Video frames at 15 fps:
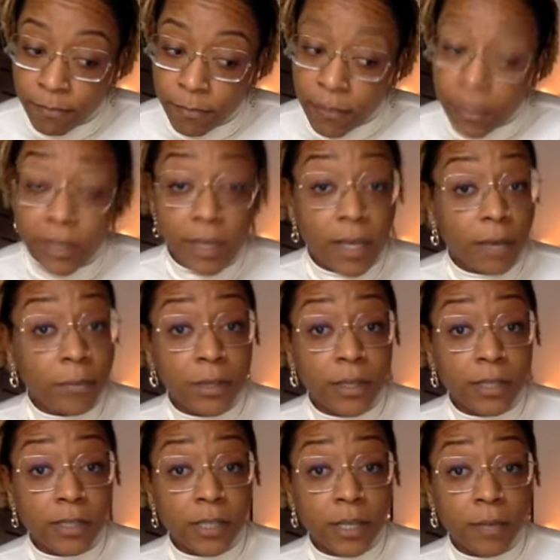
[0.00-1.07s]
And not
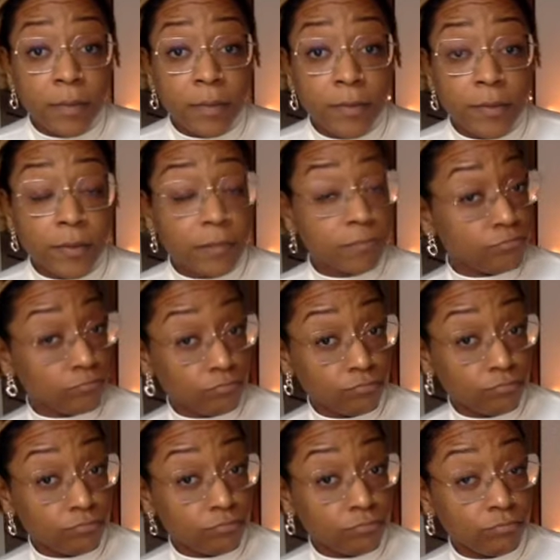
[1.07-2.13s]
being ashamed of it.
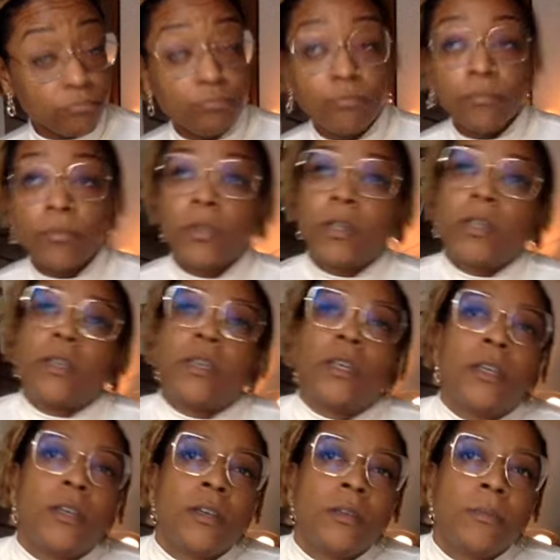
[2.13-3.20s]

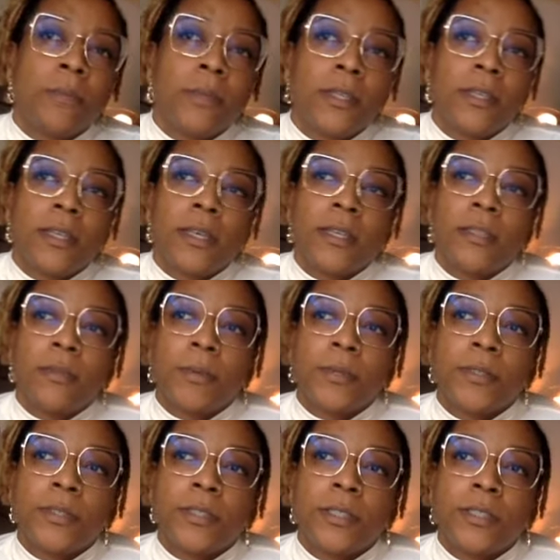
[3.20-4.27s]
It could be that the
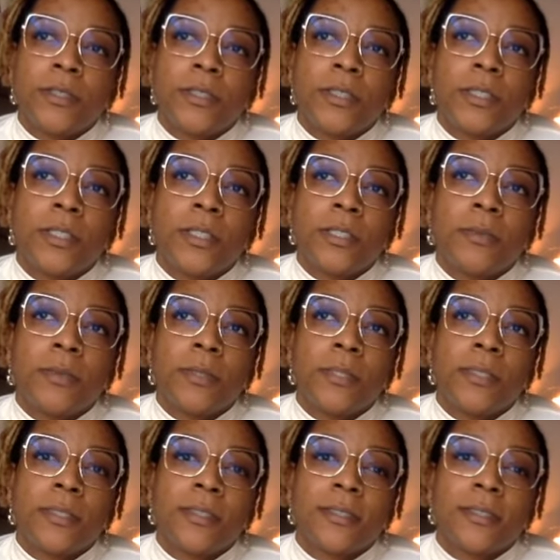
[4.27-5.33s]
person that you're dealing
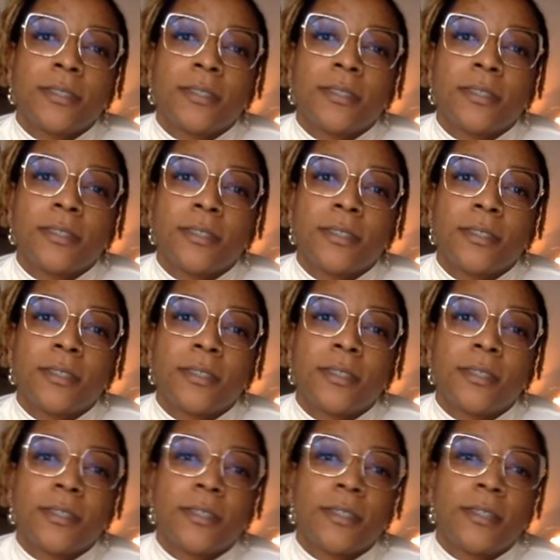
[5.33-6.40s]
with
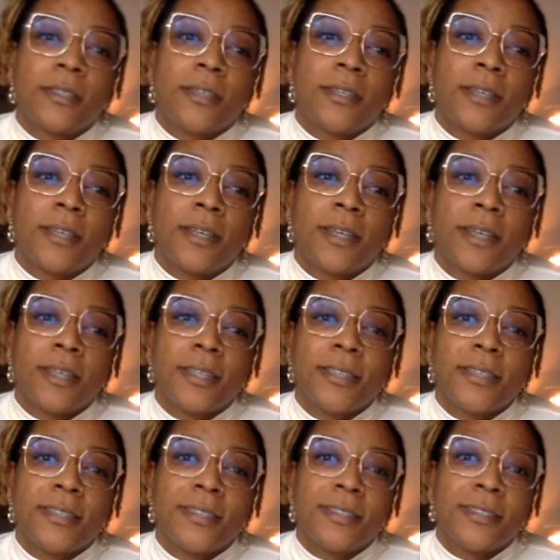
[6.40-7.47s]

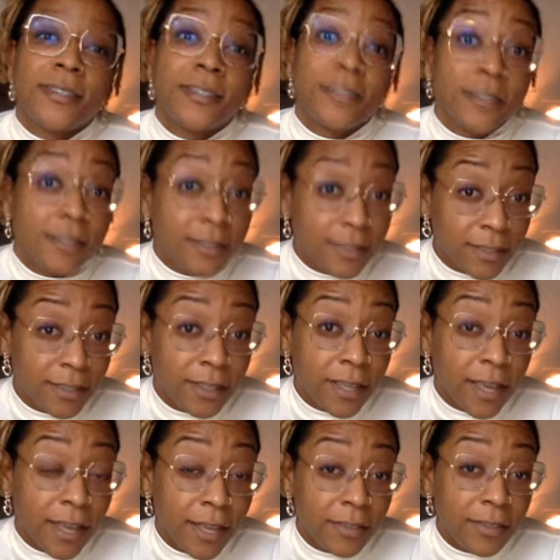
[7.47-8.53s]
has
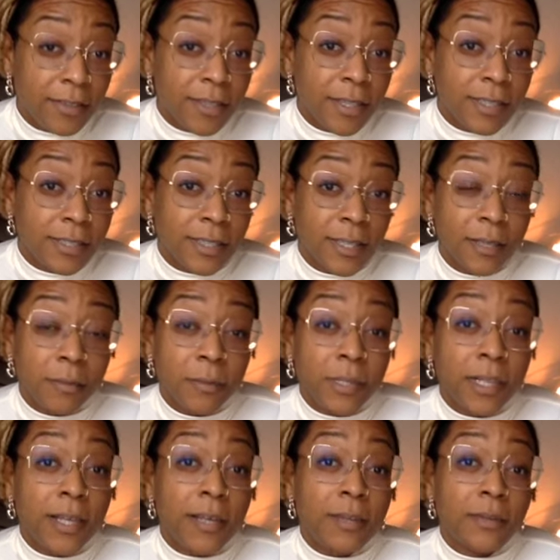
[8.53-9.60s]
either that same
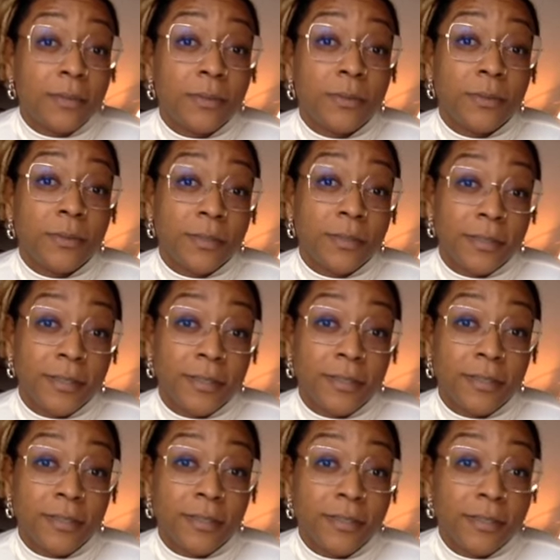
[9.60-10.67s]
clout
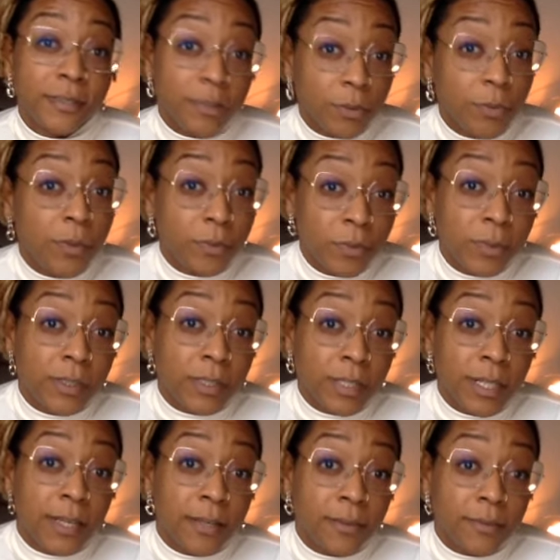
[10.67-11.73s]
or is the one with the
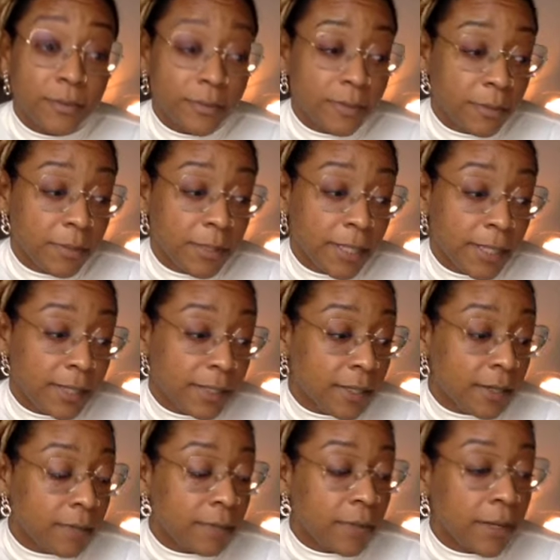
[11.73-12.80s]
clout. Something like
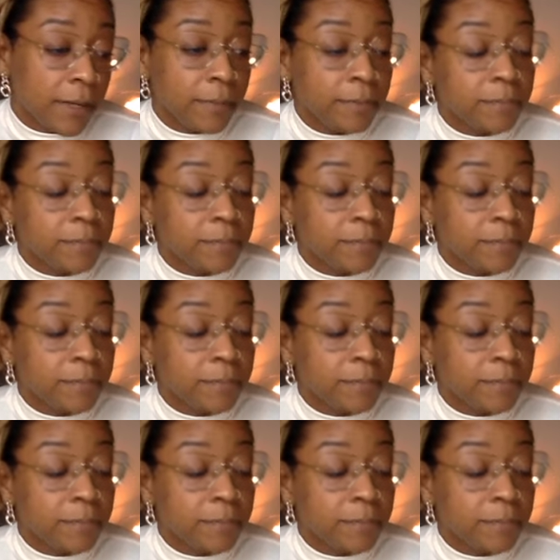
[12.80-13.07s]
that, right?